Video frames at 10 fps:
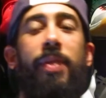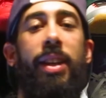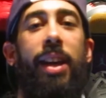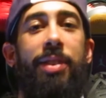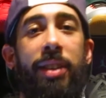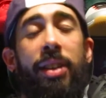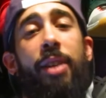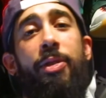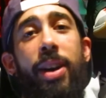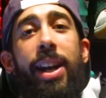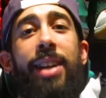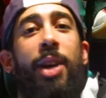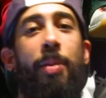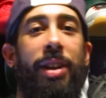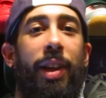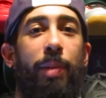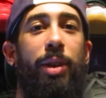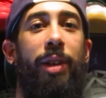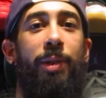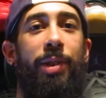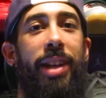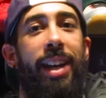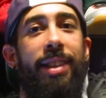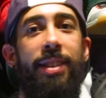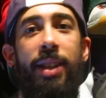Now it's looking like Friday is going to be another beautiful day.